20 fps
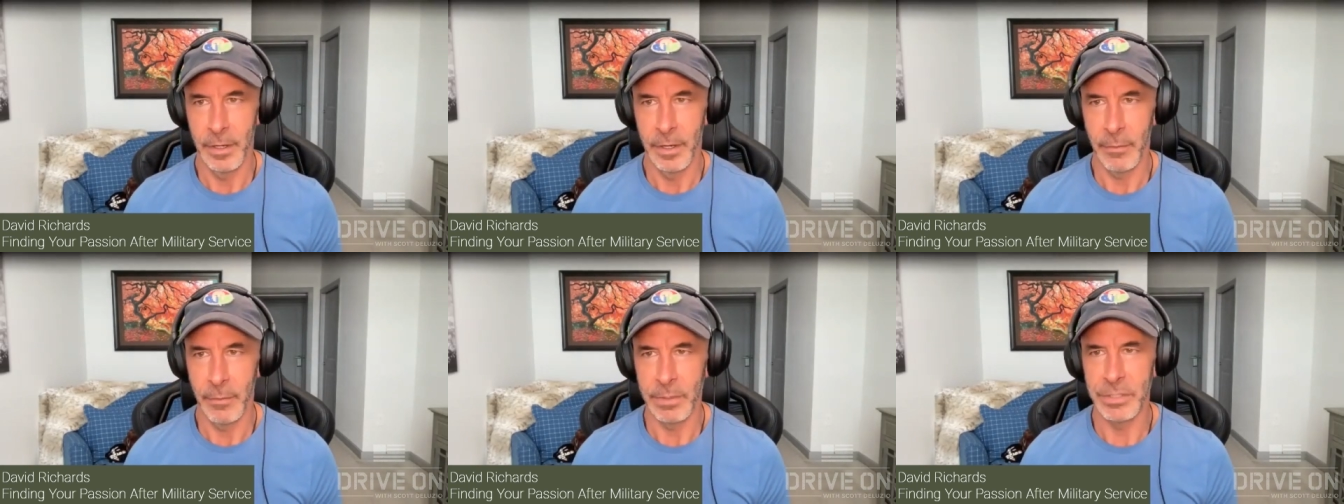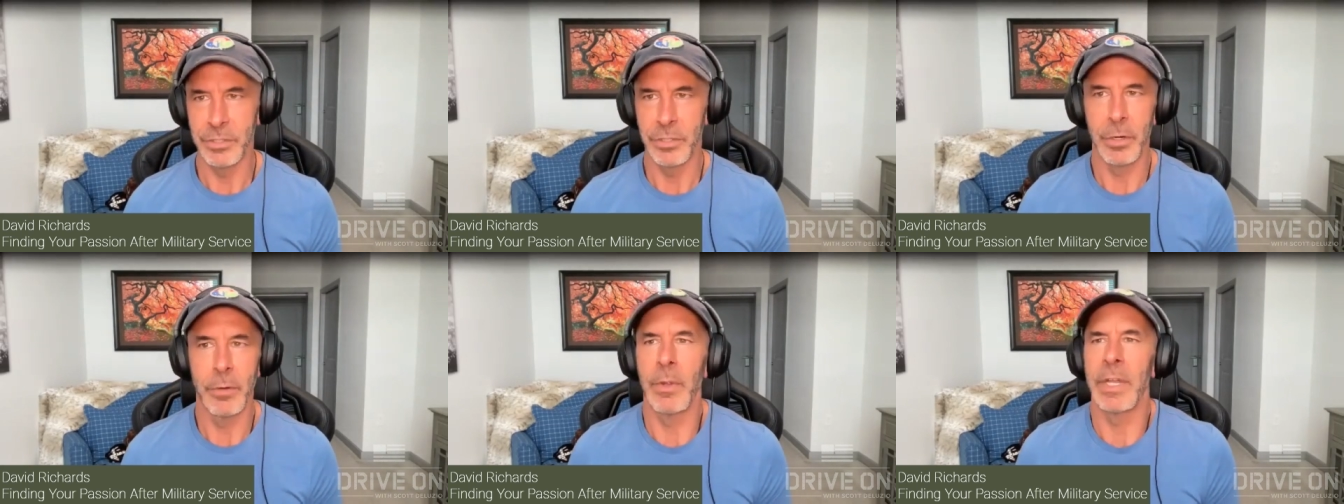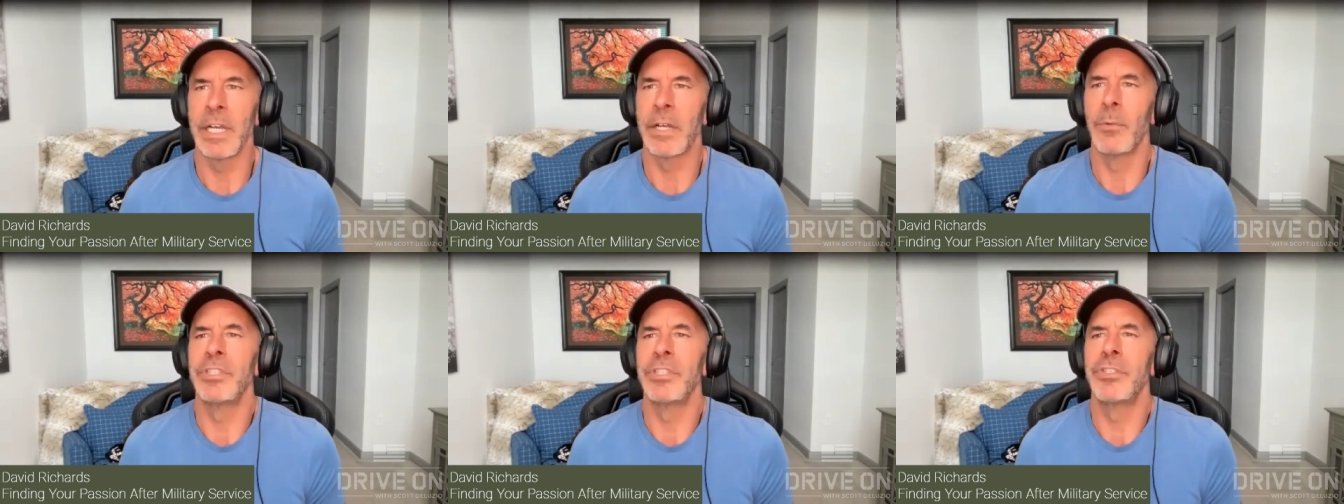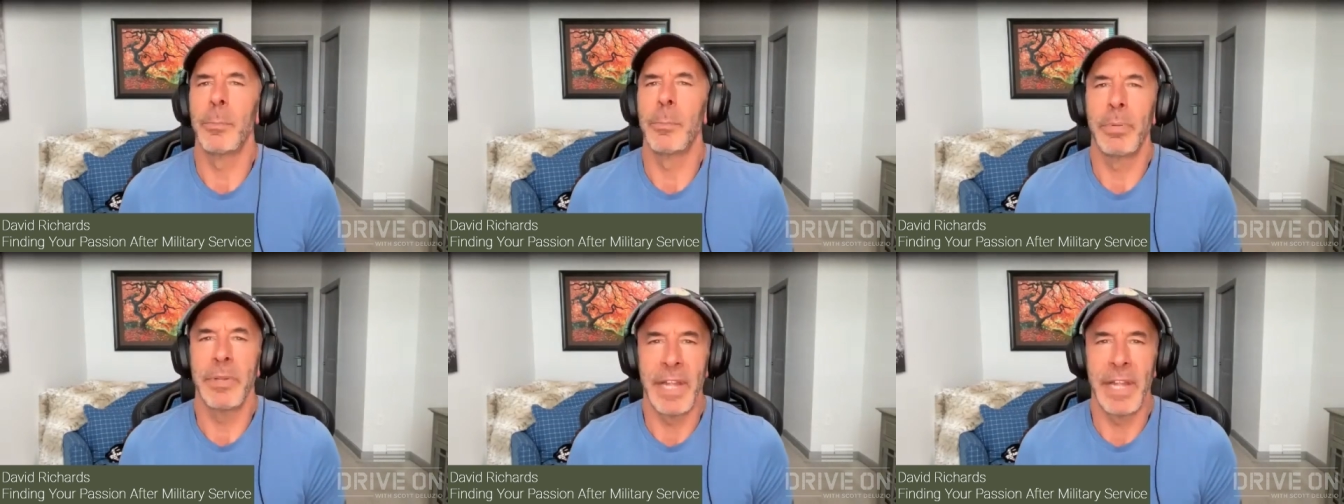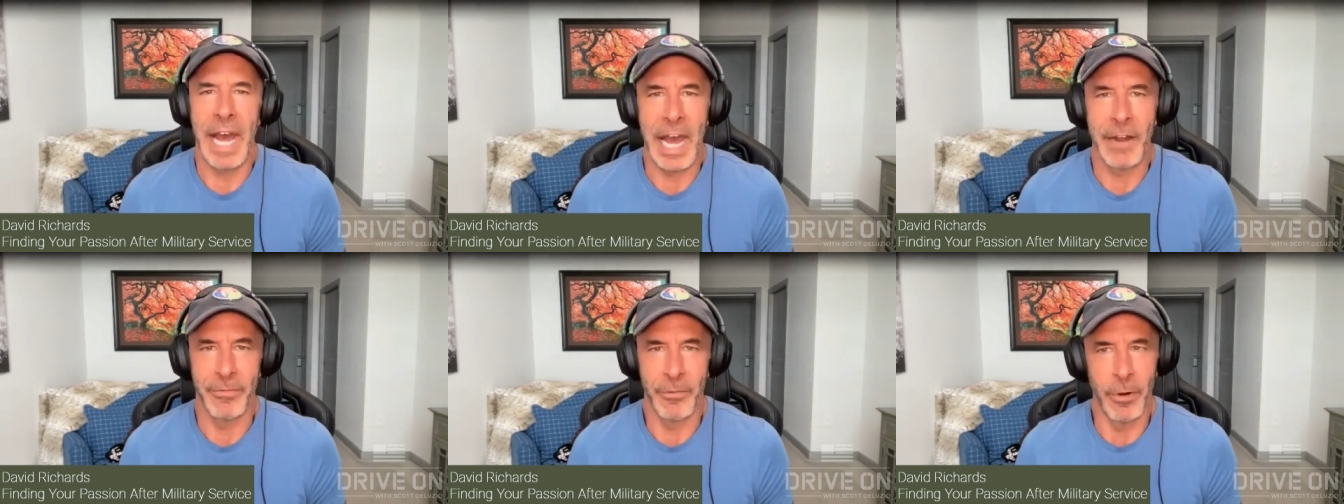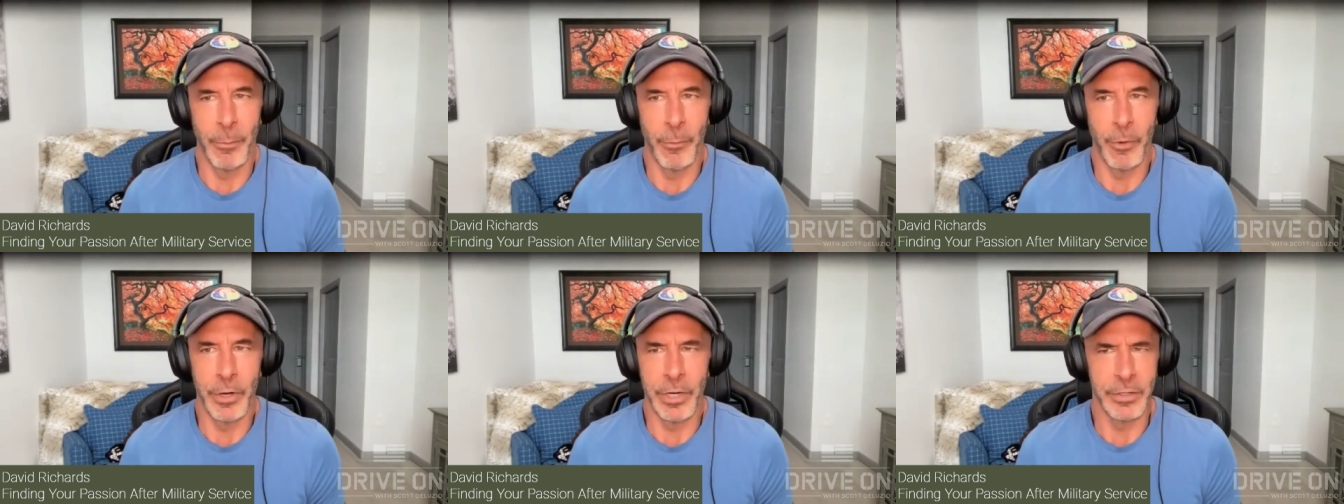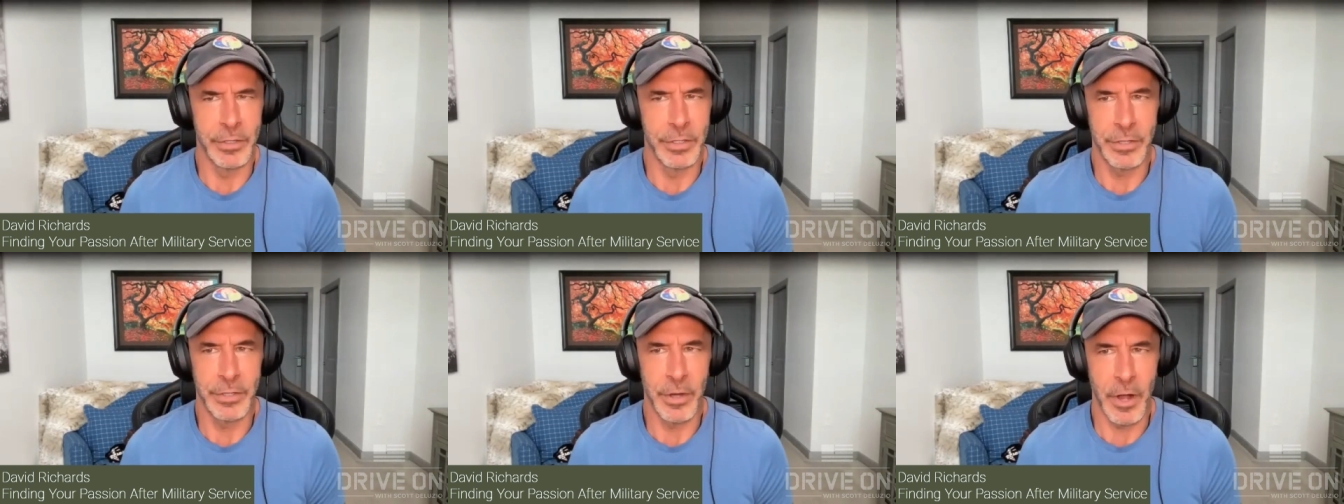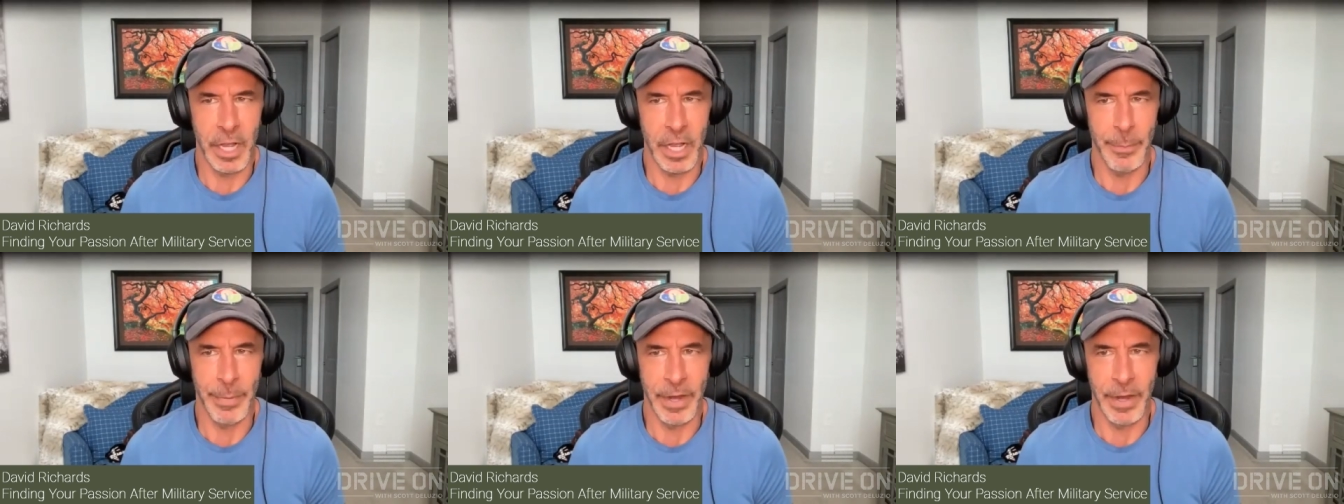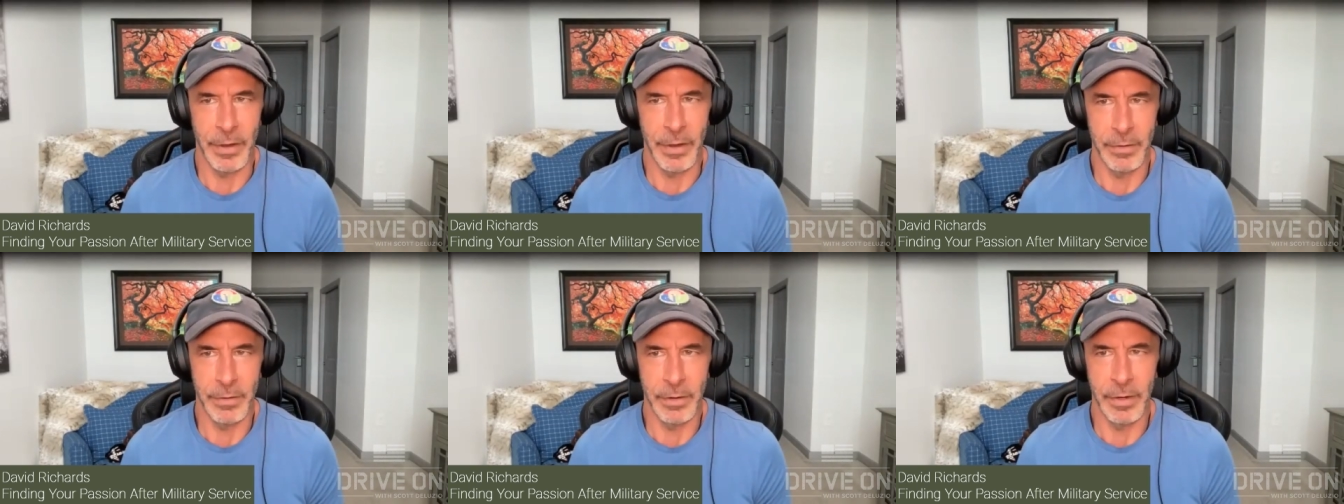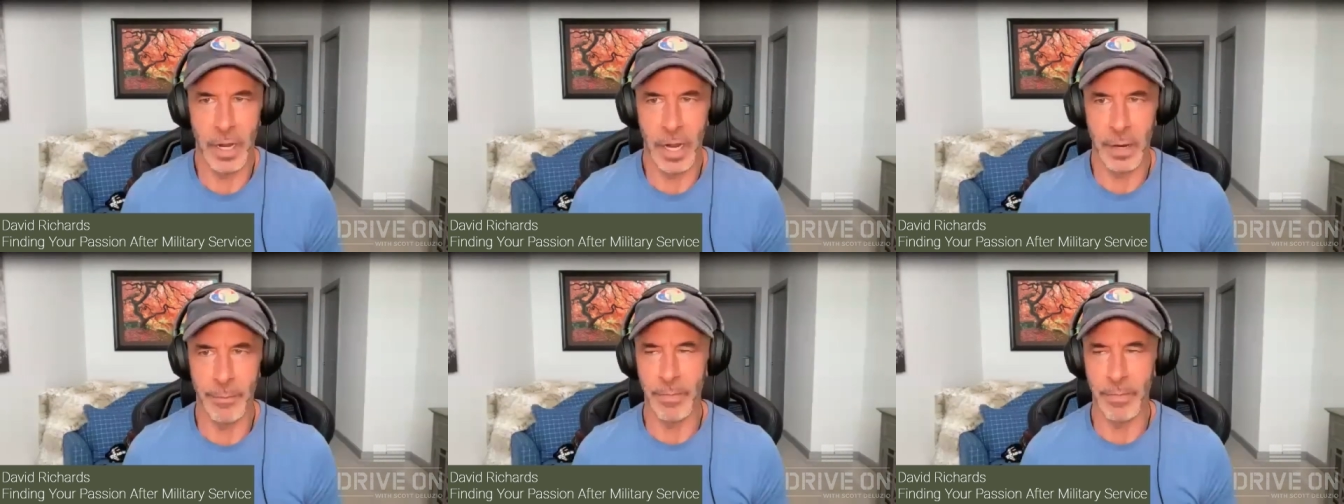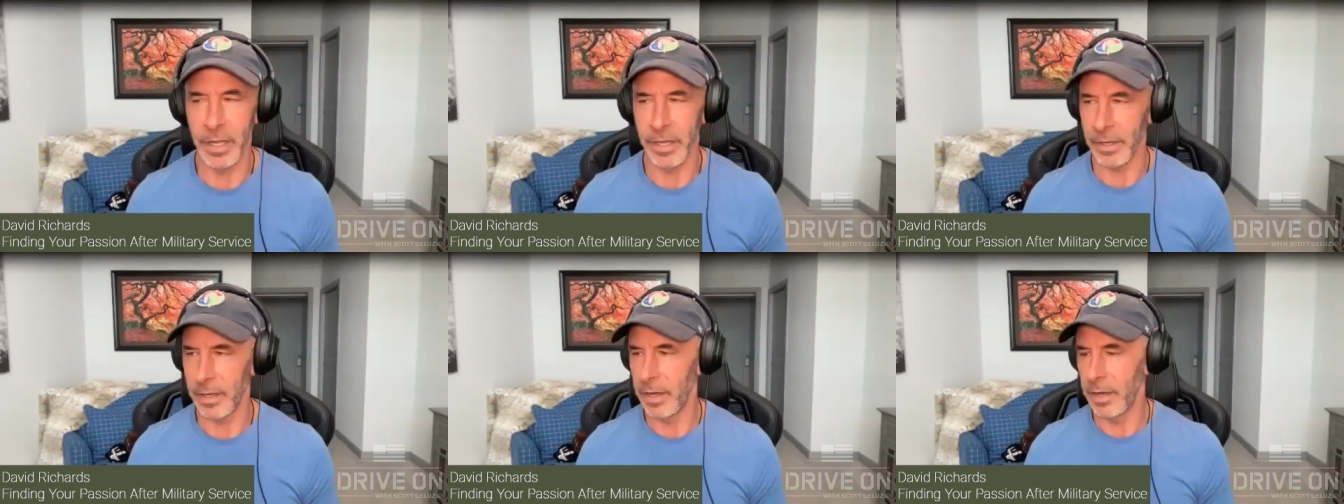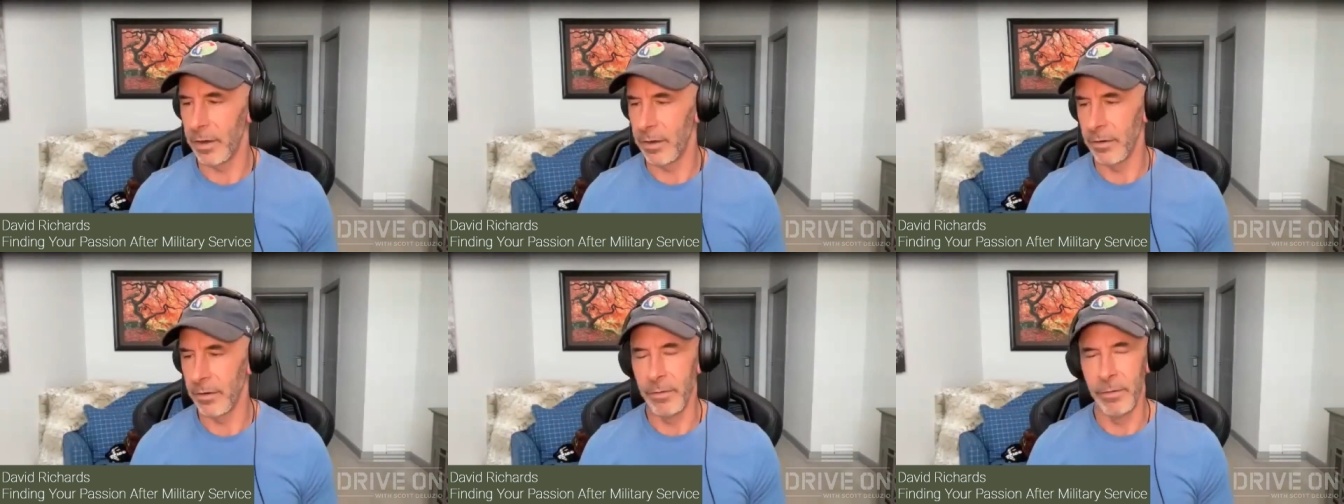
What's your, like, what's your platform? What are you going to talk about? And I'm like, oh,